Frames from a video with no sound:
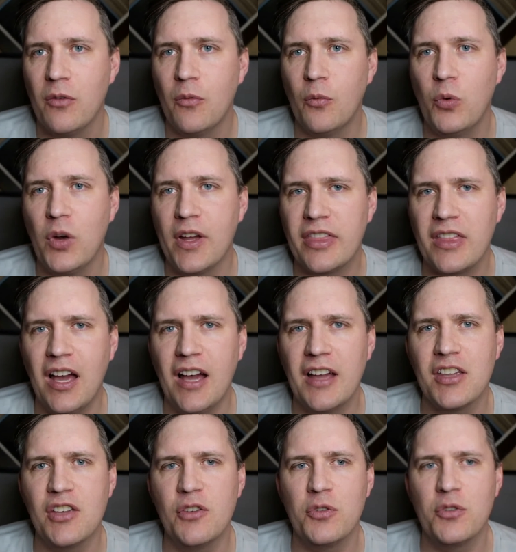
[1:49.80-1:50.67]
with
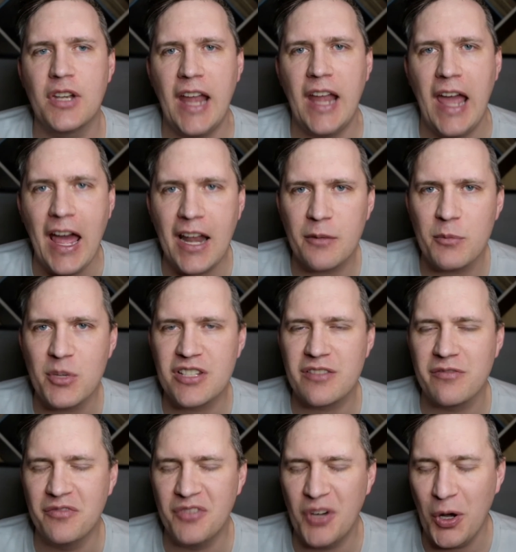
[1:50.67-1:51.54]
a unanimous
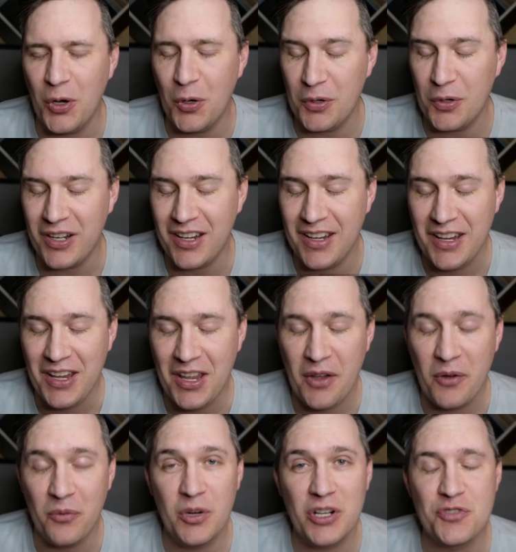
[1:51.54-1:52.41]
vote,
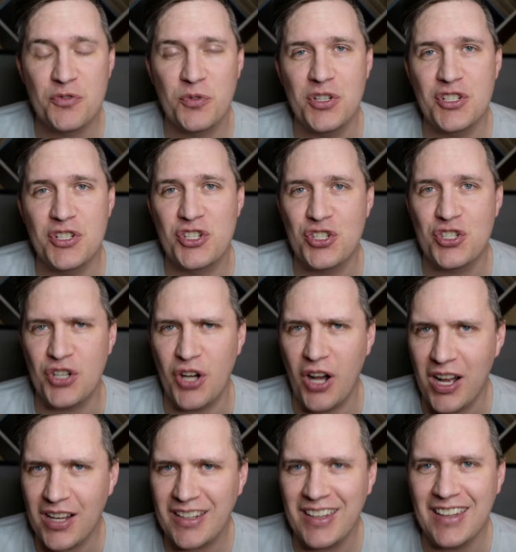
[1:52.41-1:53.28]
which was
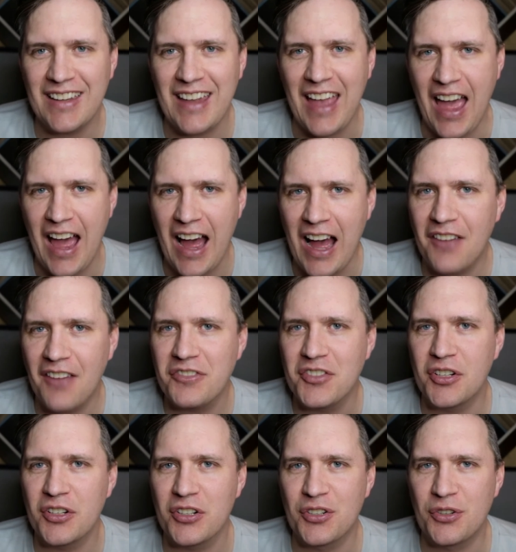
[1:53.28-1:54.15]
shocking
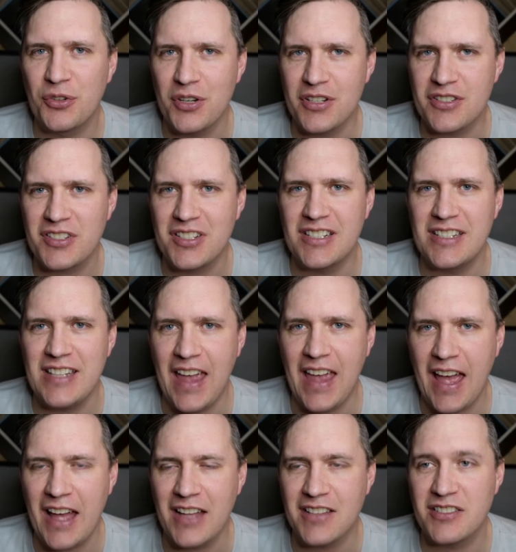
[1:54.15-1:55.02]
after Chris
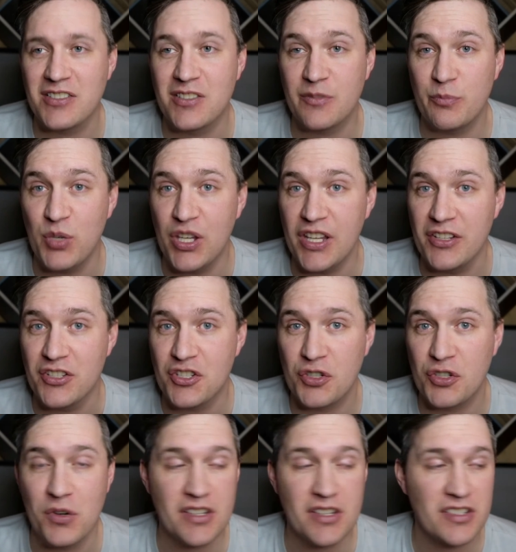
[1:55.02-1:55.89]
Kattan's
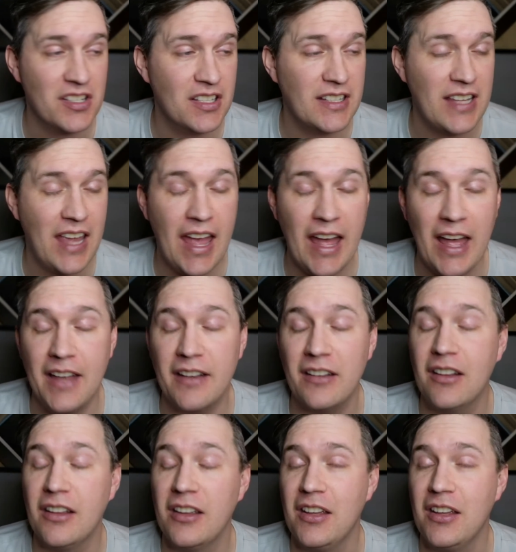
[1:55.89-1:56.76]
speech. Chris
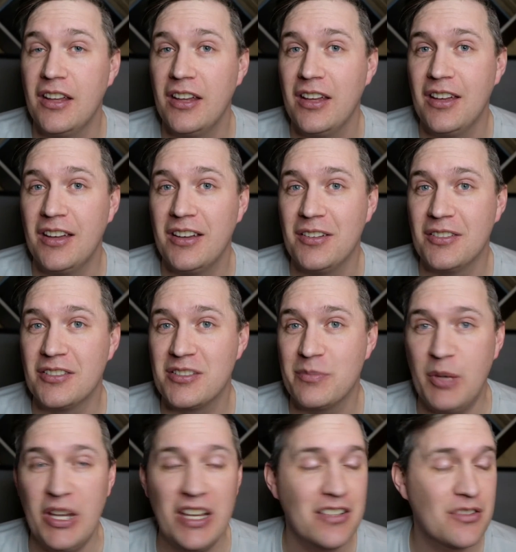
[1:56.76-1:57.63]
Kattan's
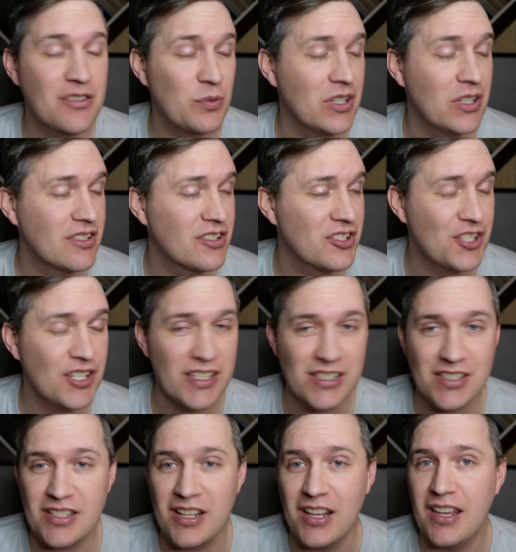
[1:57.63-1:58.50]
speech was
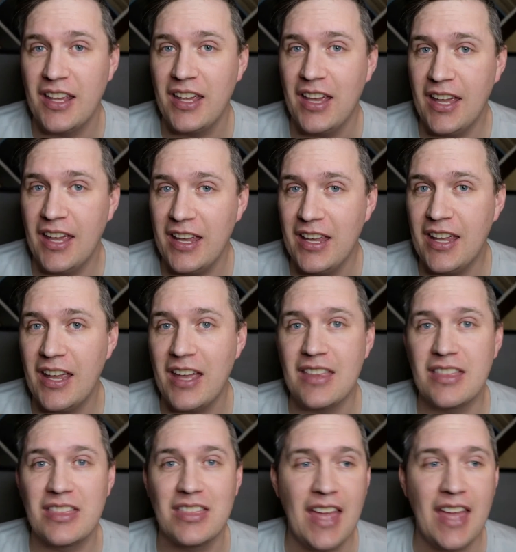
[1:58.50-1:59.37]
just, hey,
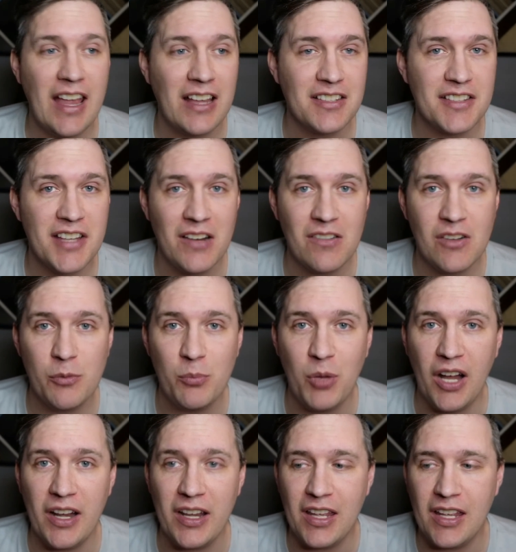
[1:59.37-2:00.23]
thanks
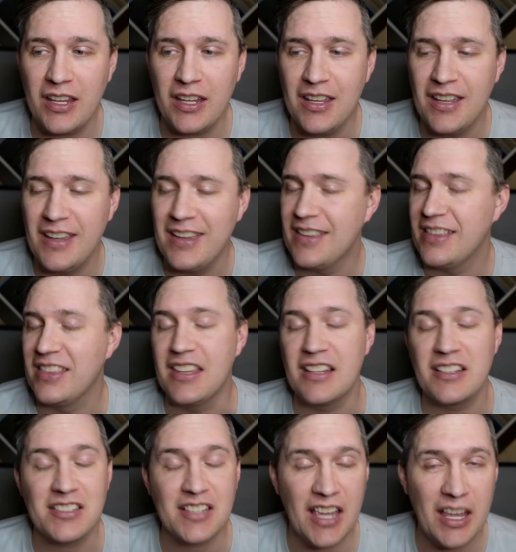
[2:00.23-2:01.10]
everybody.
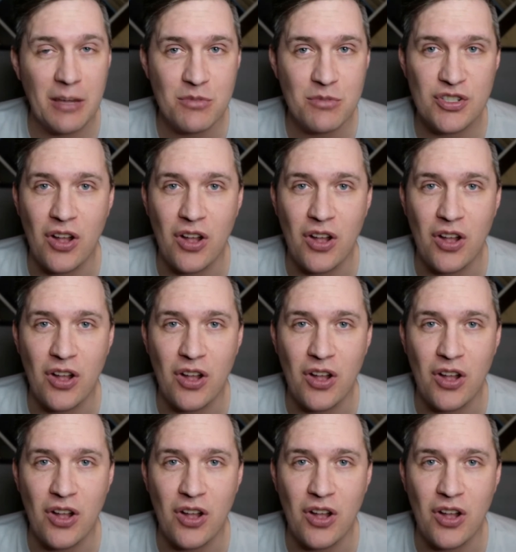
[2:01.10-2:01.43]
This game's